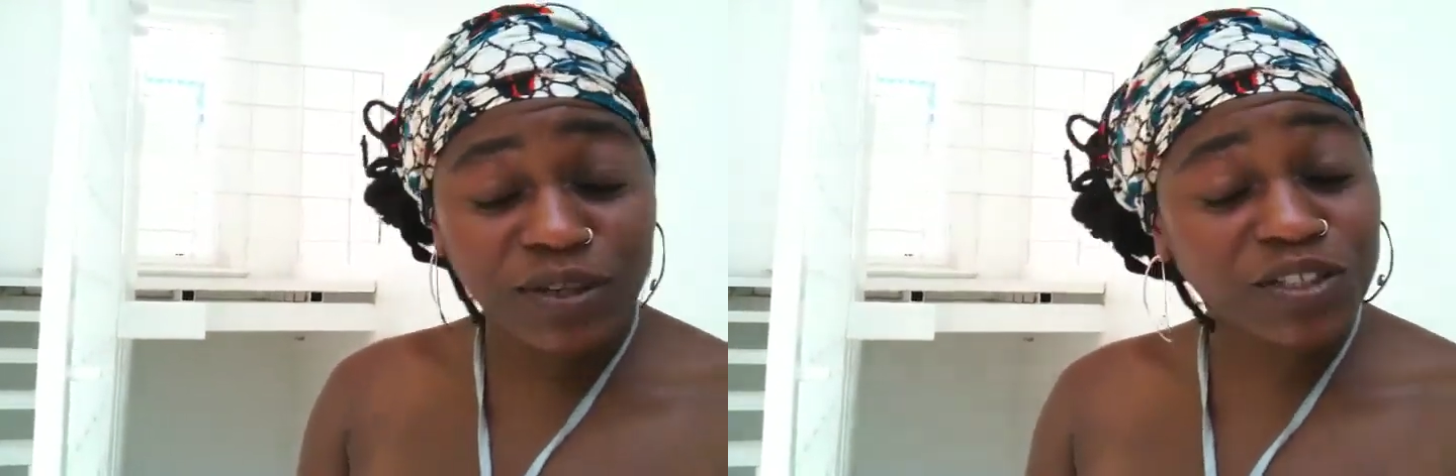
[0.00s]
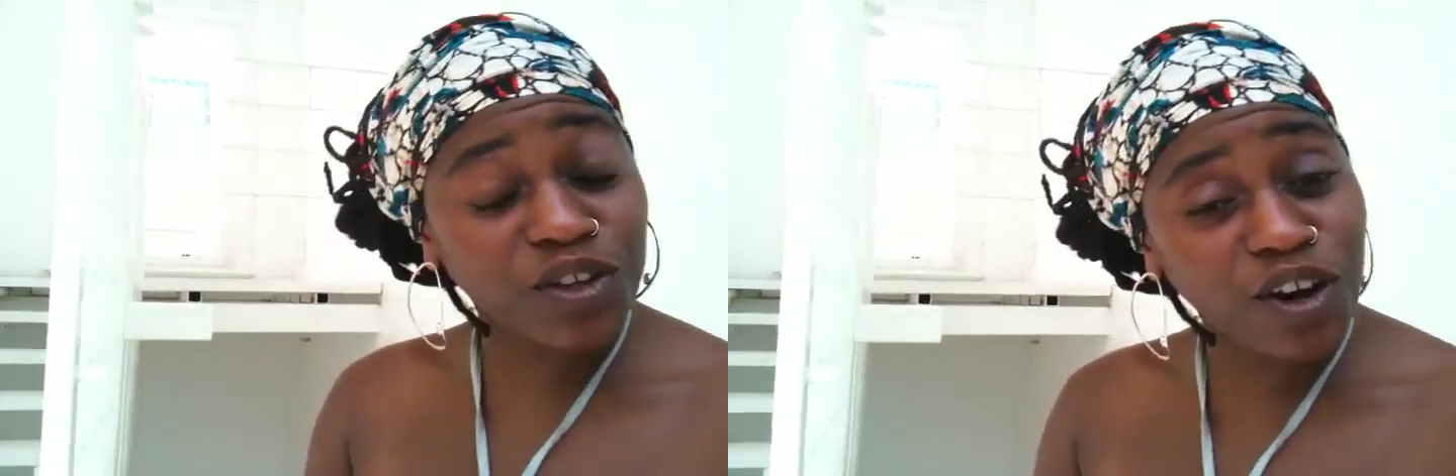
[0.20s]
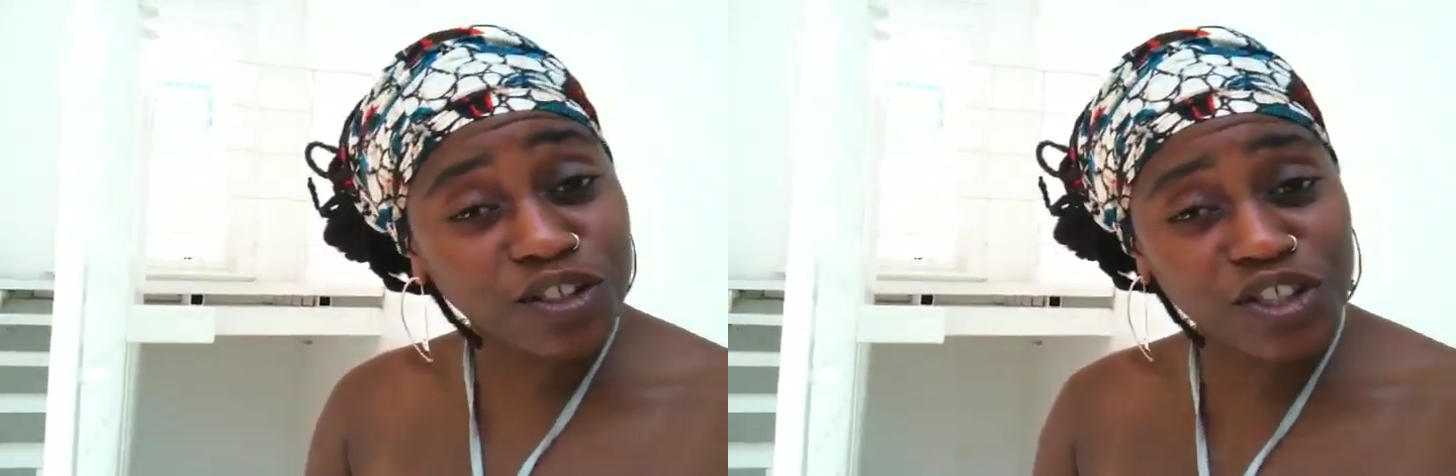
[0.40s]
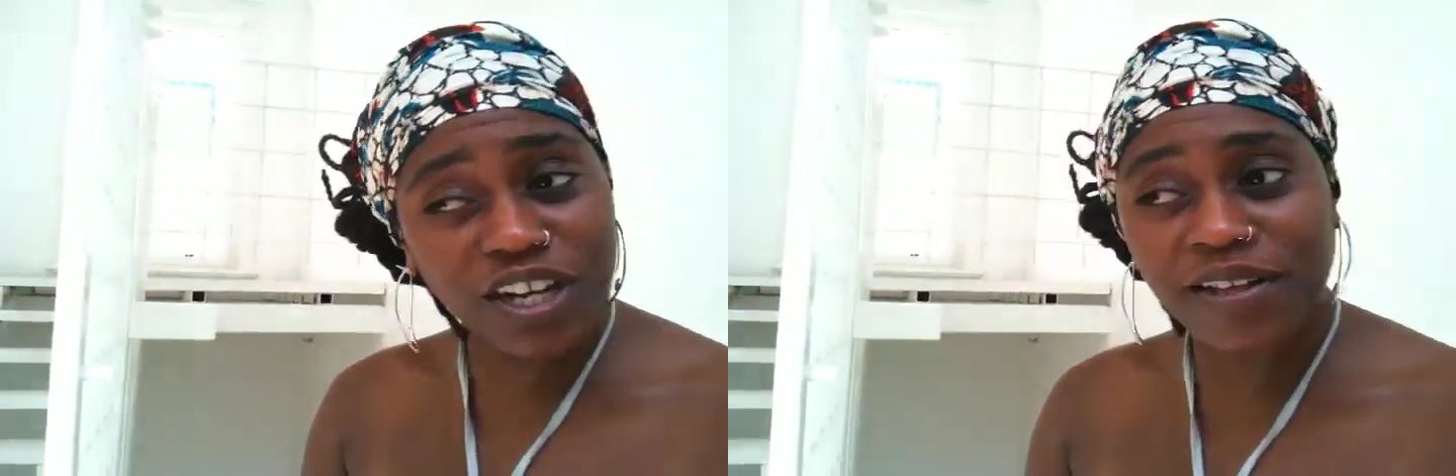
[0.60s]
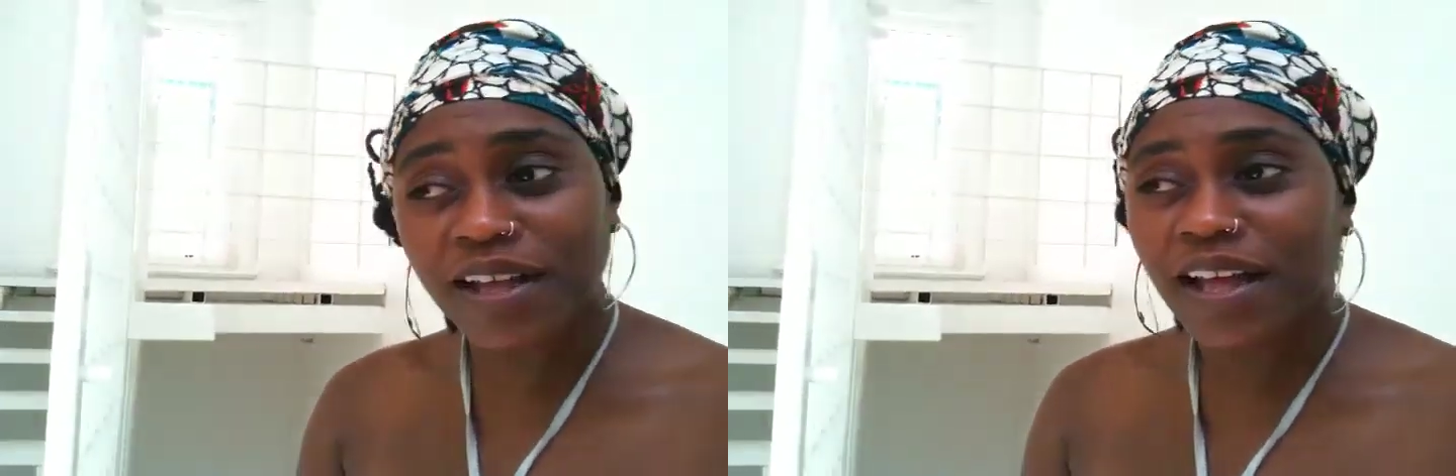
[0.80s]
West
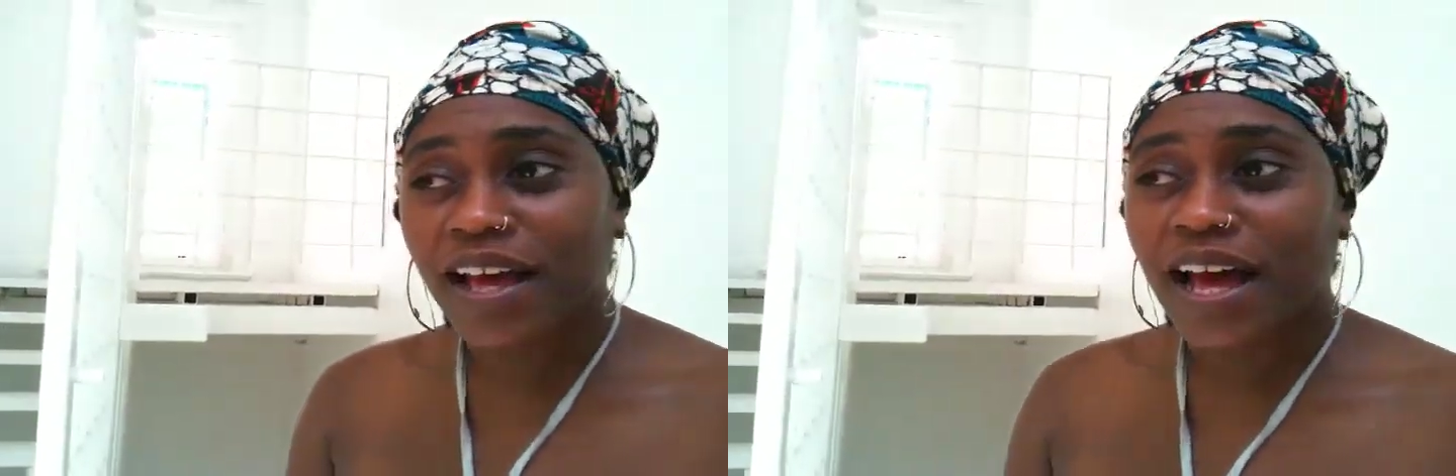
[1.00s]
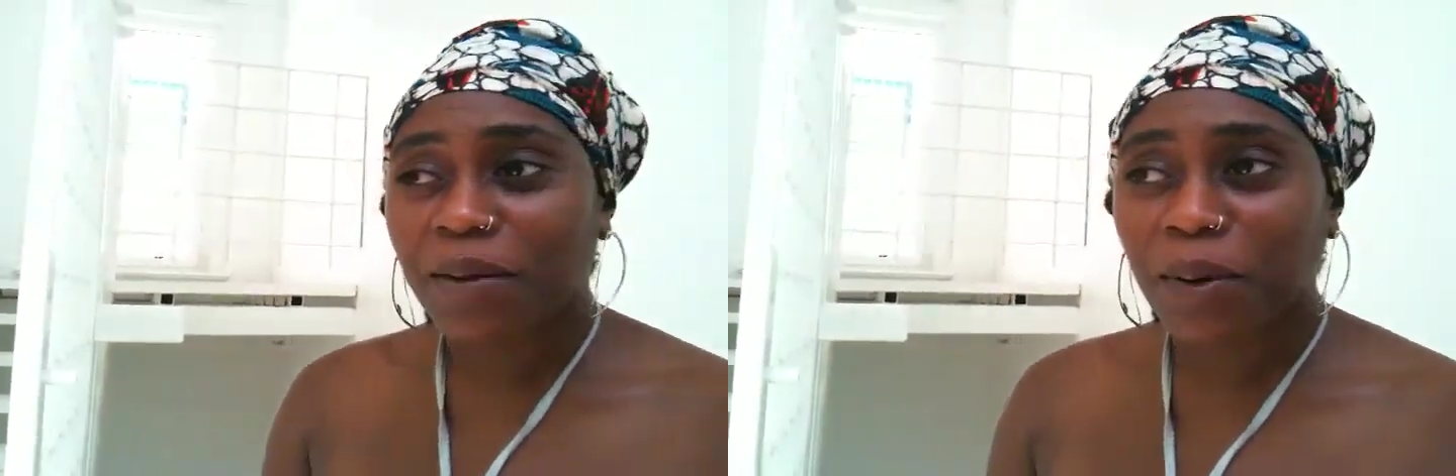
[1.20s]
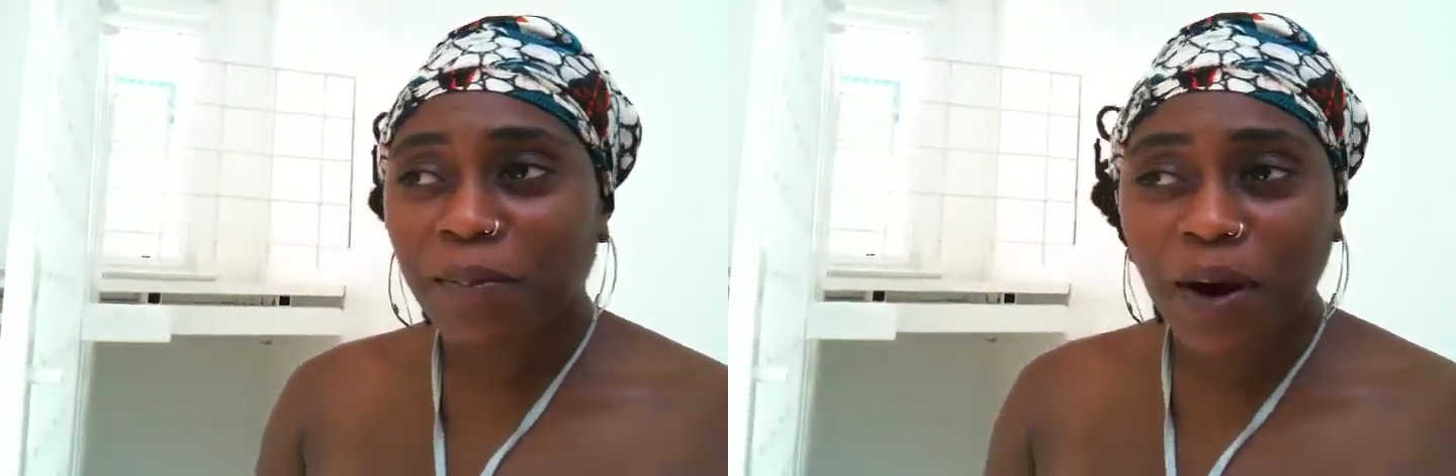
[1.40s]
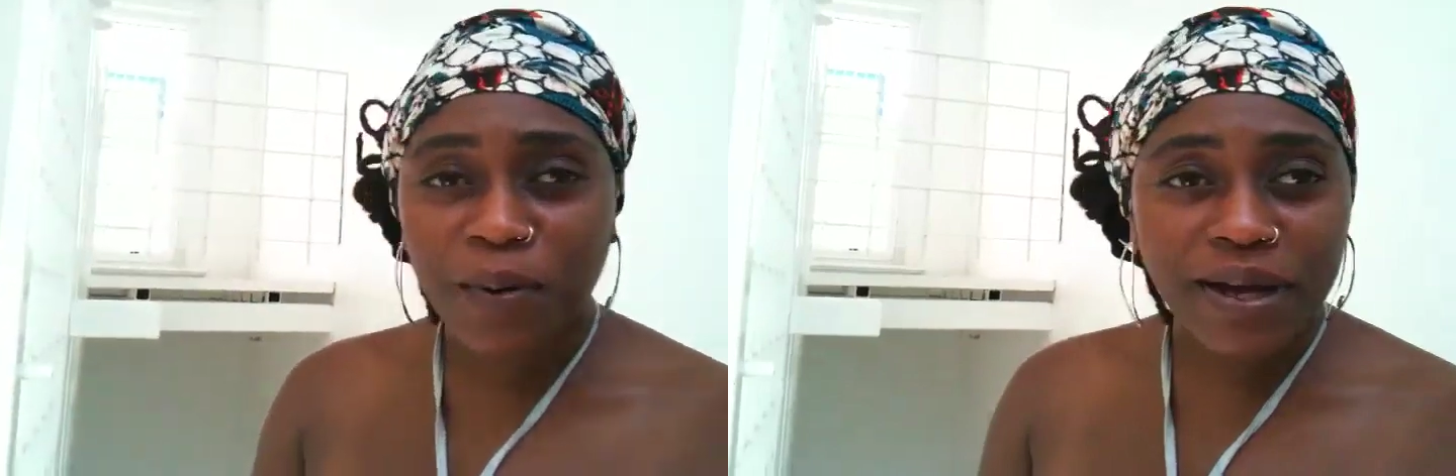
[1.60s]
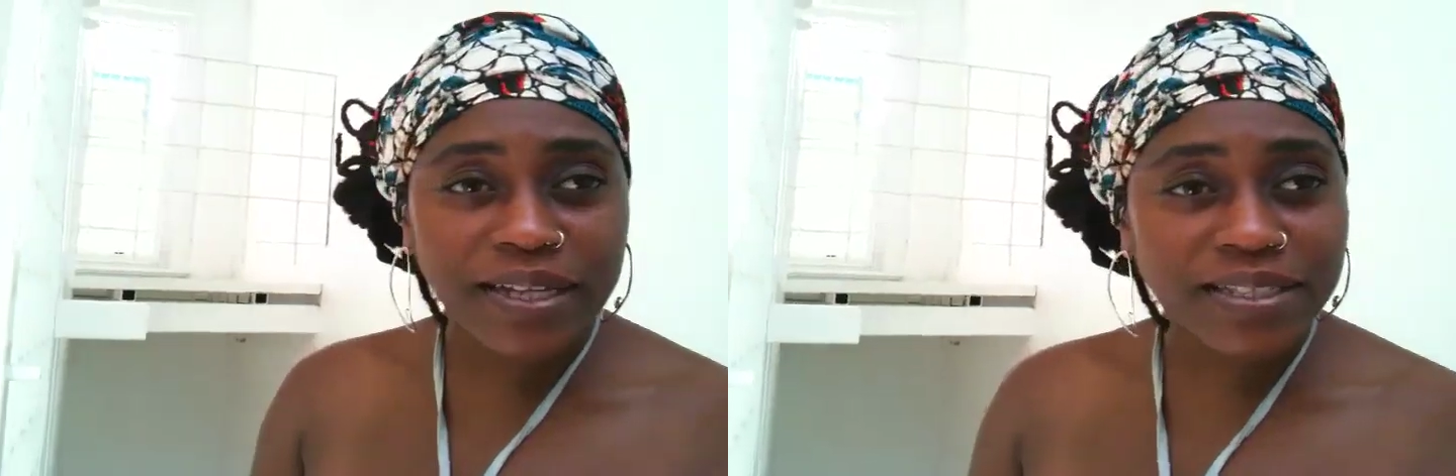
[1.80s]
Yorkshire. I'm a
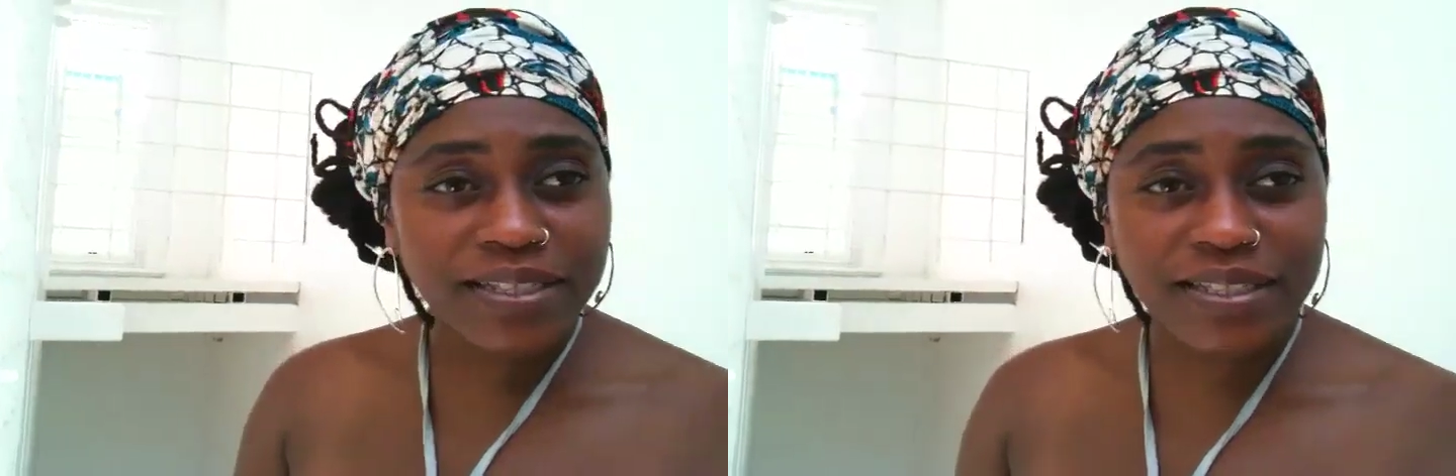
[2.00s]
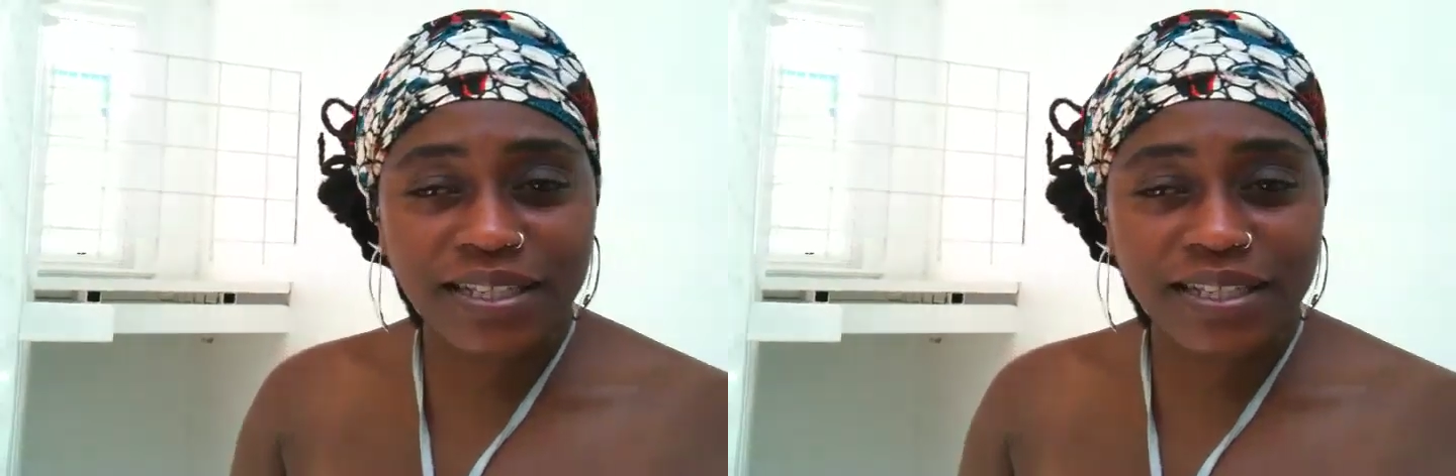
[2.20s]
poet,